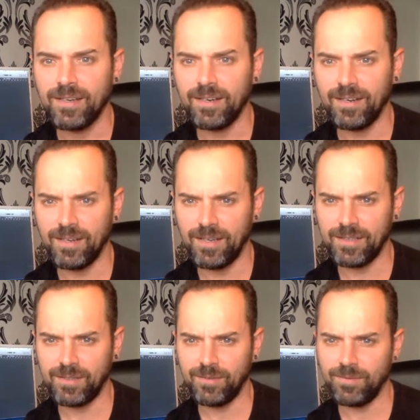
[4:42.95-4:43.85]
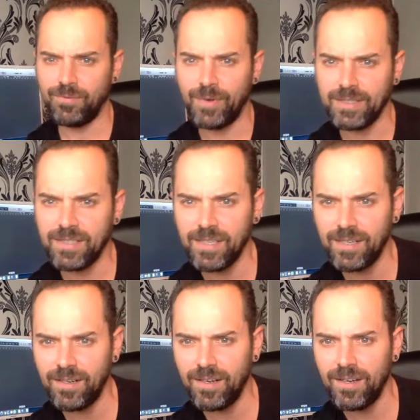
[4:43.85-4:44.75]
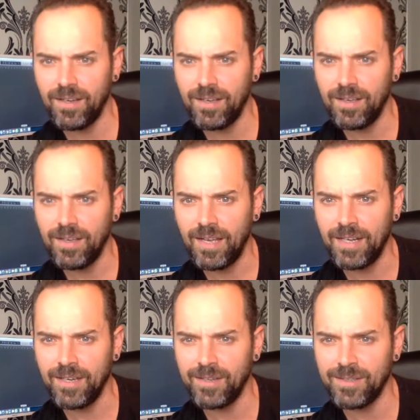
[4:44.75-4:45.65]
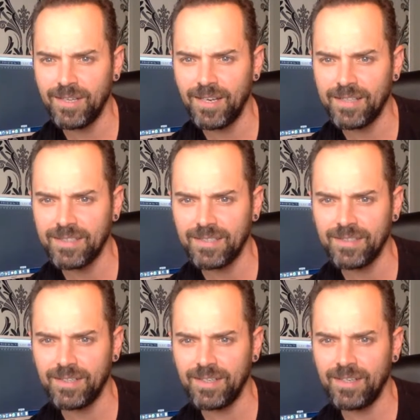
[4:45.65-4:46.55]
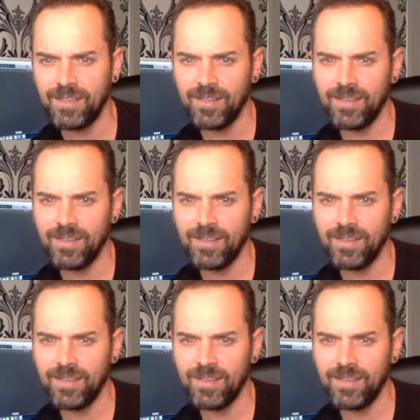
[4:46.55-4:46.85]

Some friends here, Elliot, Alexander,